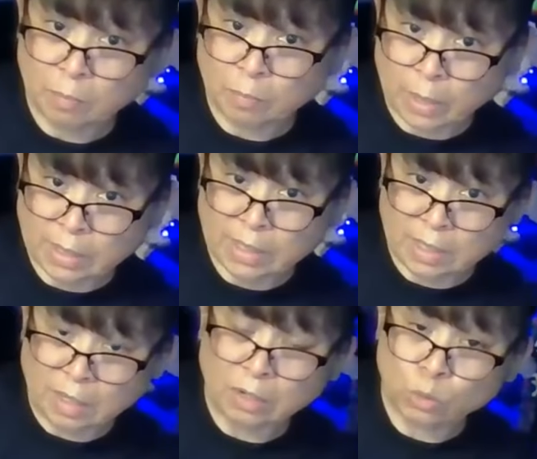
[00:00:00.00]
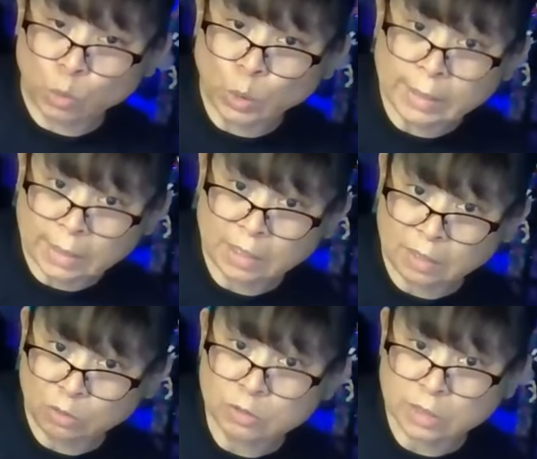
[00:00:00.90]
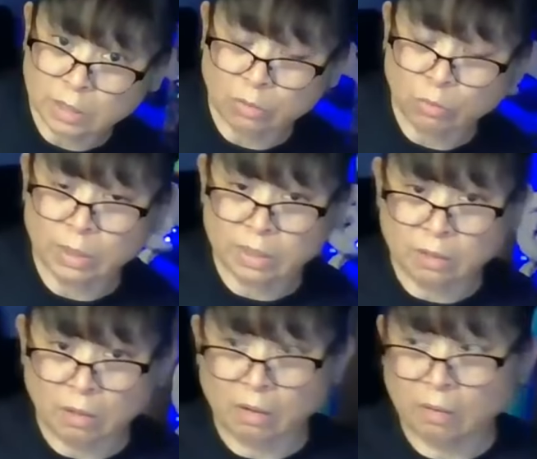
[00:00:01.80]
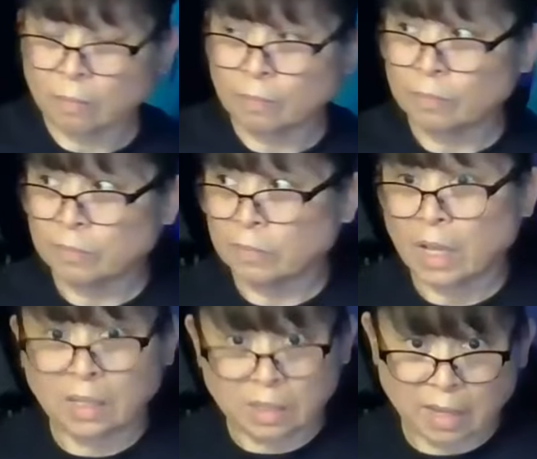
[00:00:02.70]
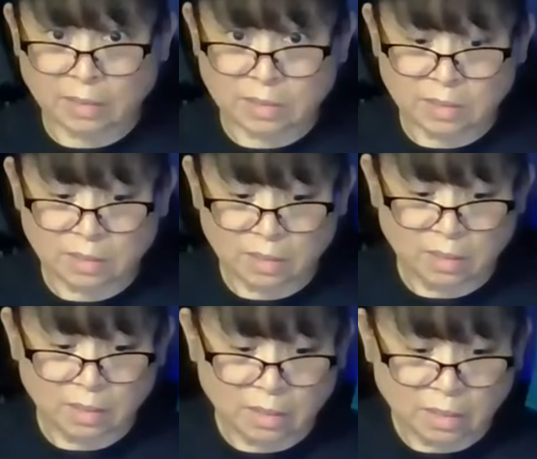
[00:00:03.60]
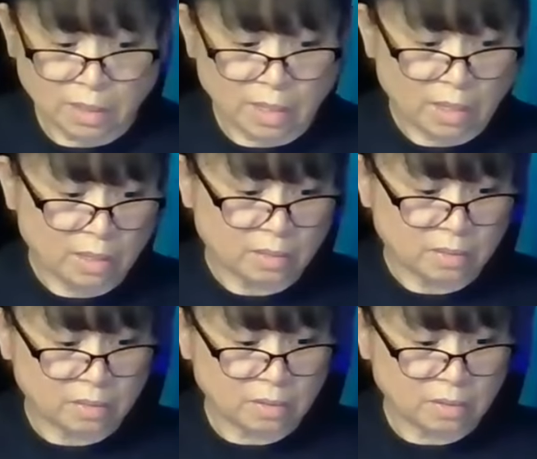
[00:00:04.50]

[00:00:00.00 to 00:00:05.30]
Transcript: making using acrylic yarn a lot. And